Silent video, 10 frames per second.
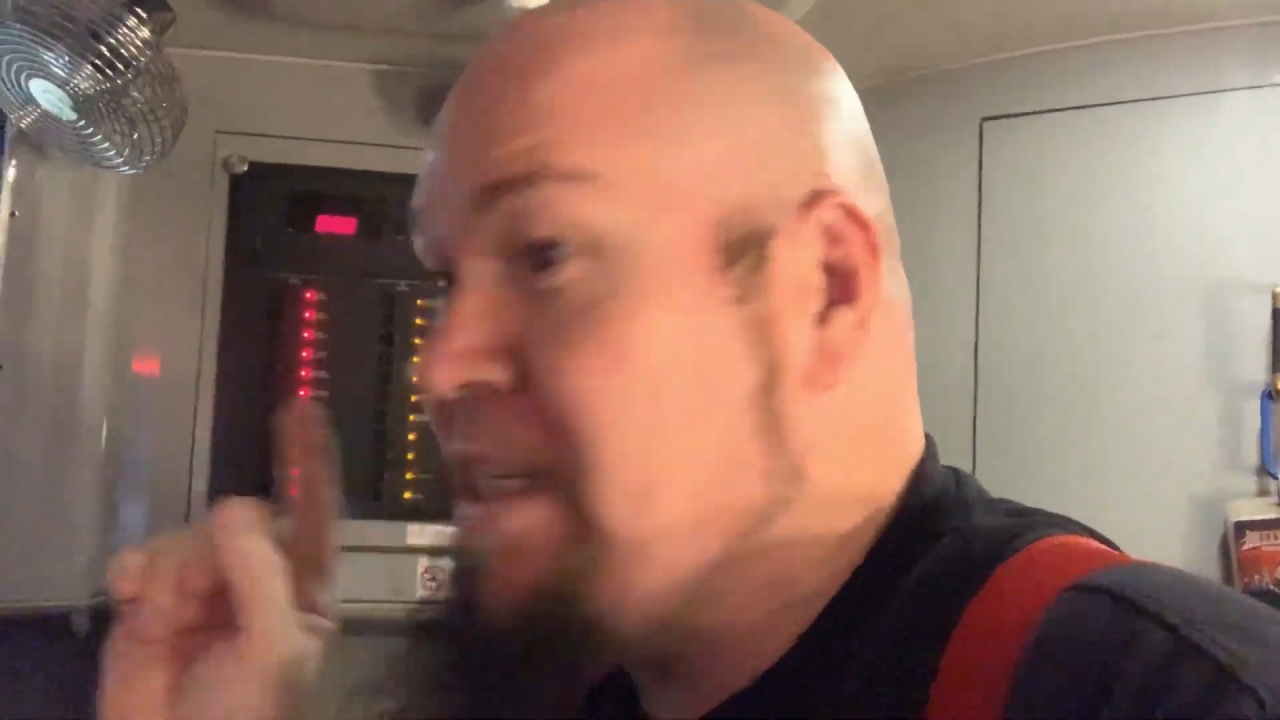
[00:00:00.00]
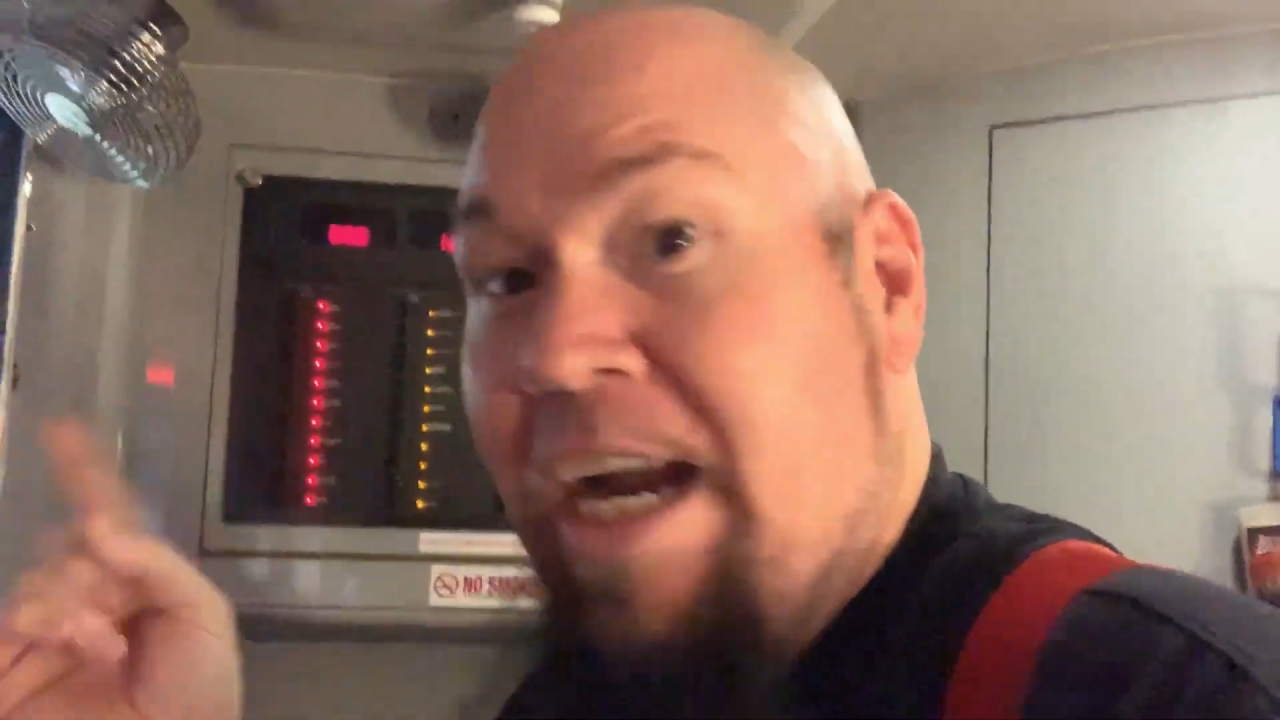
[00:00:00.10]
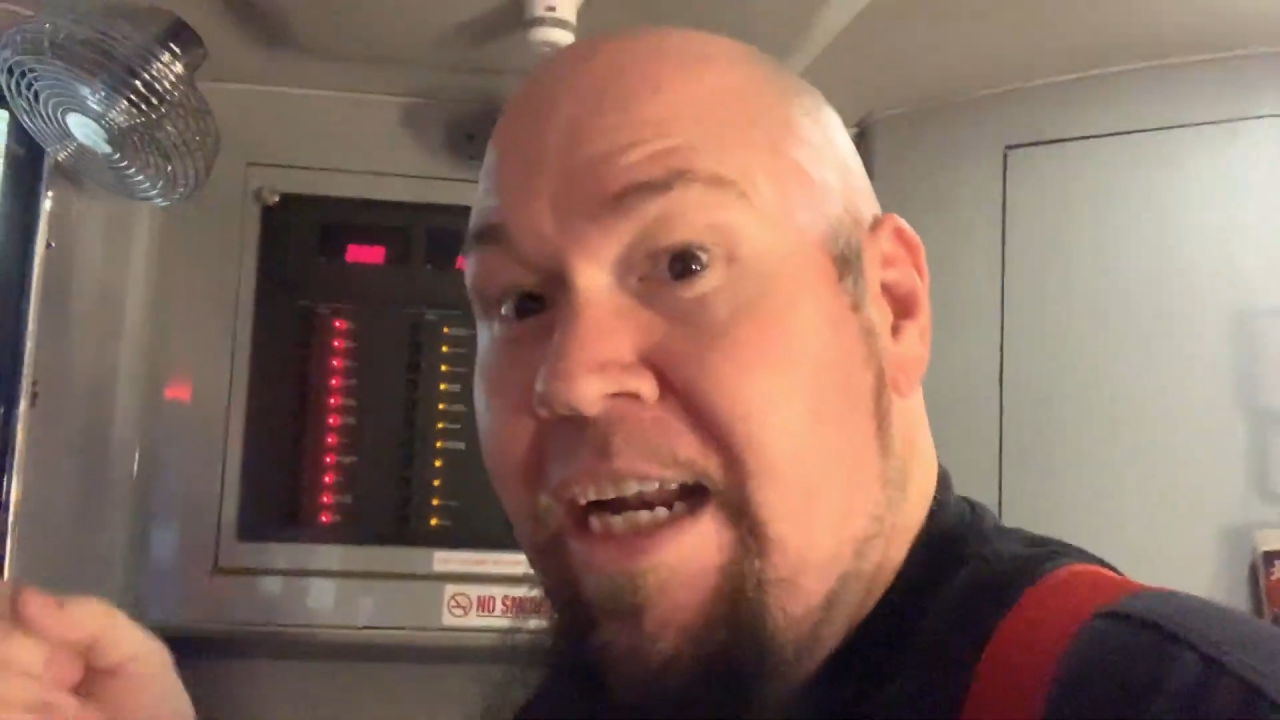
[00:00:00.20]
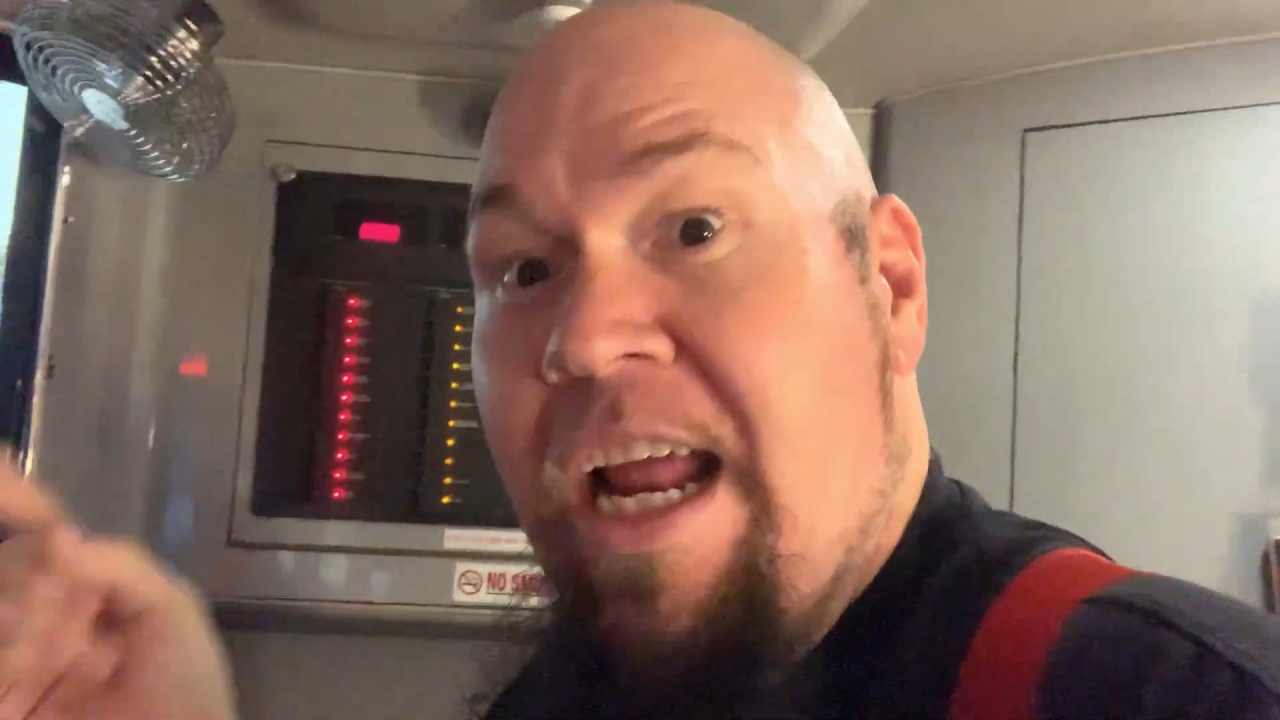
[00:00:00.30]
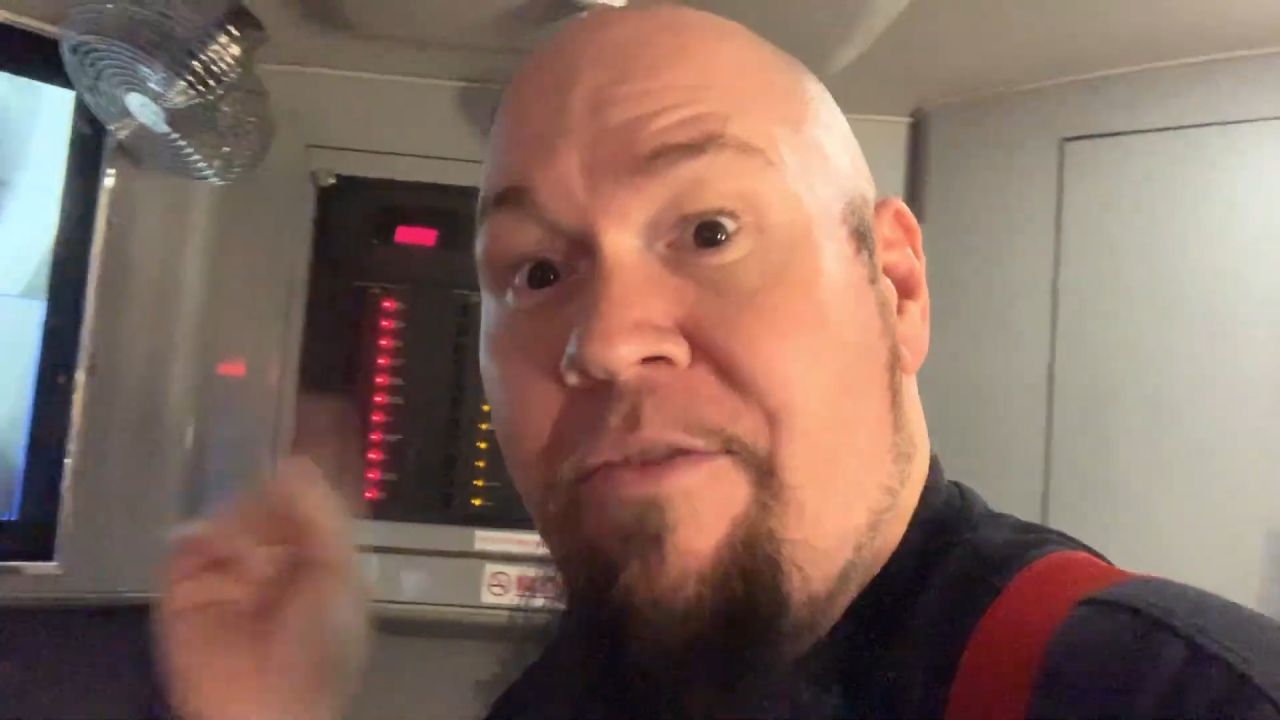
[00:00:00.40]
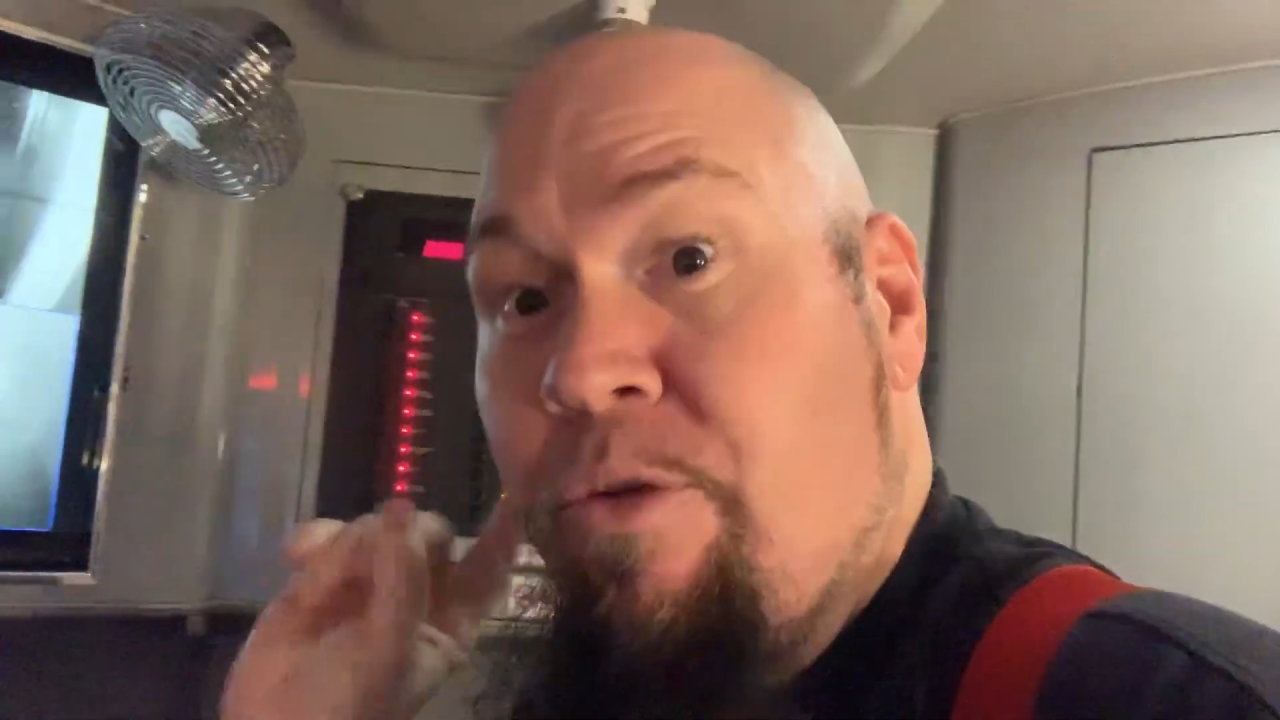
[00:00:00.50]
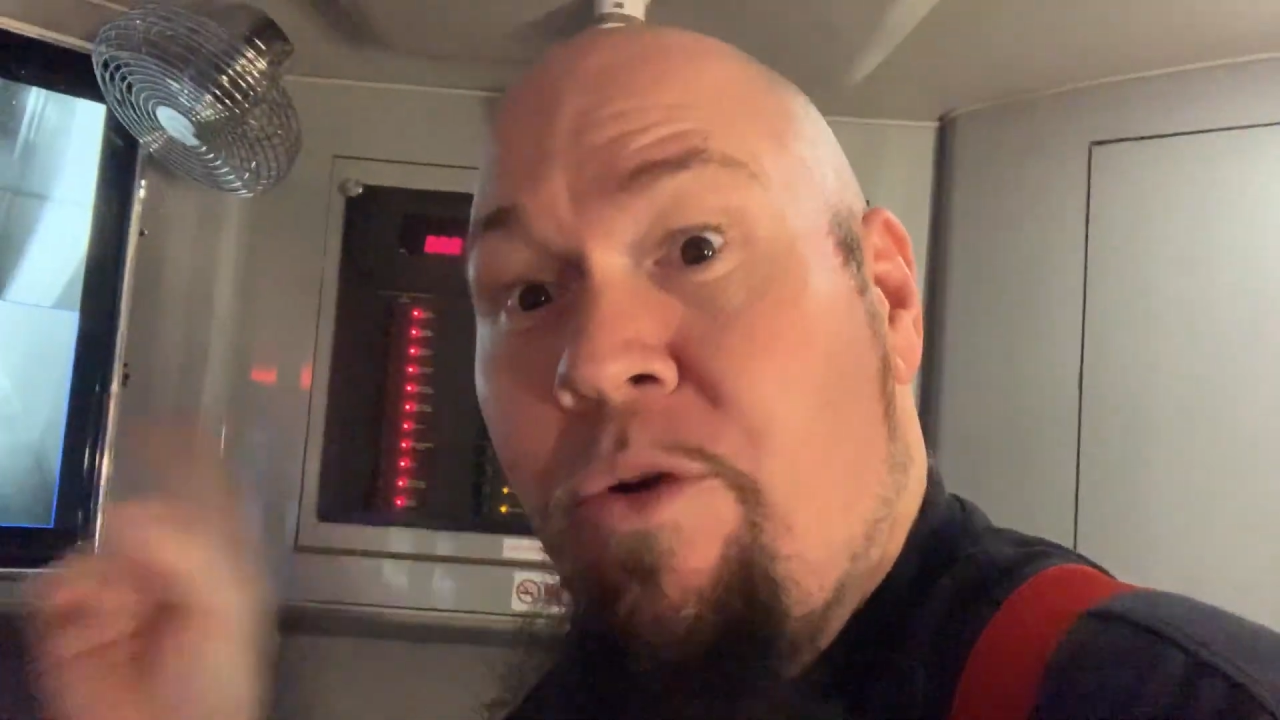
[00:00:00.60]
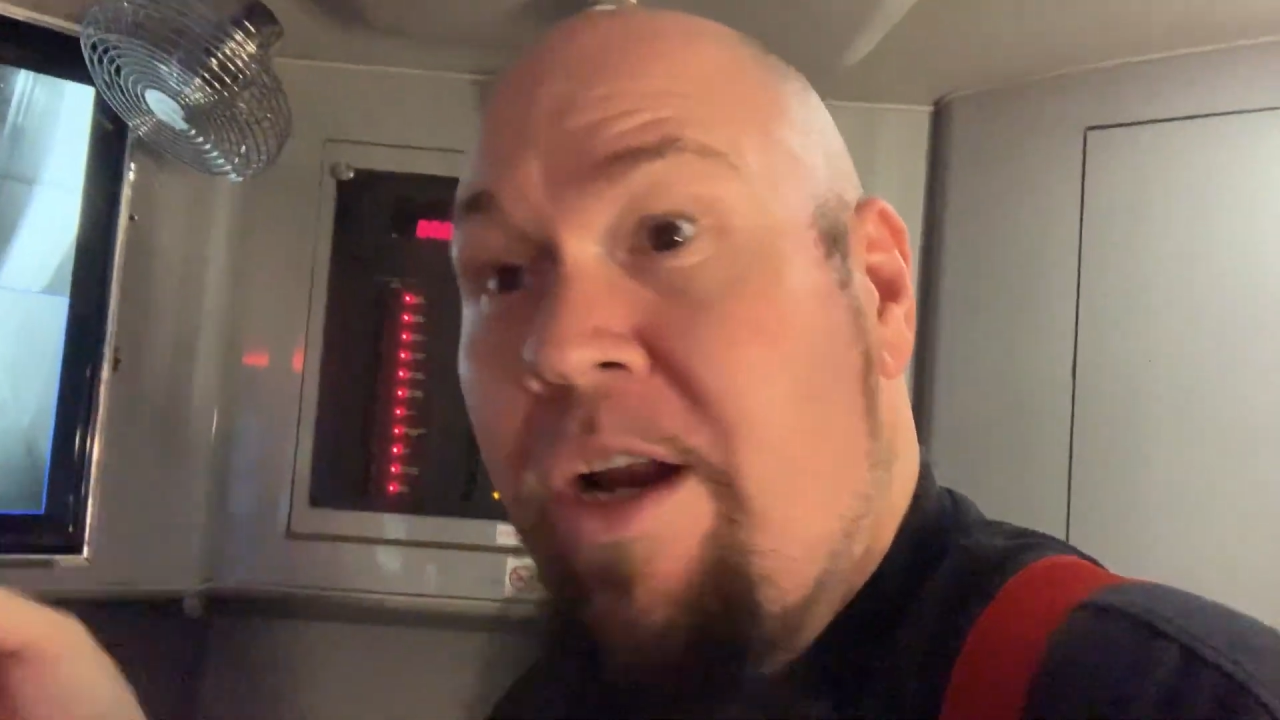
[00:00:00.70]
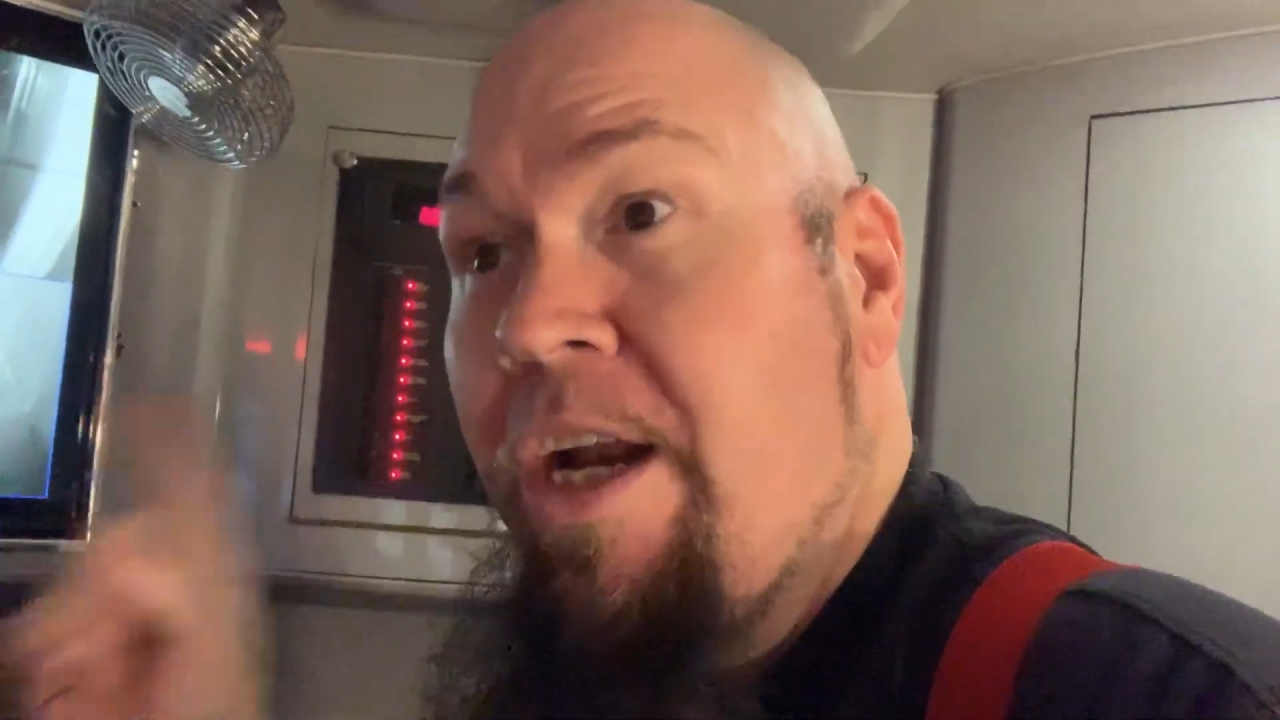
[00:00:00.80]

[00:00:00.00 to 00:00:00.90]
and I didn't have to run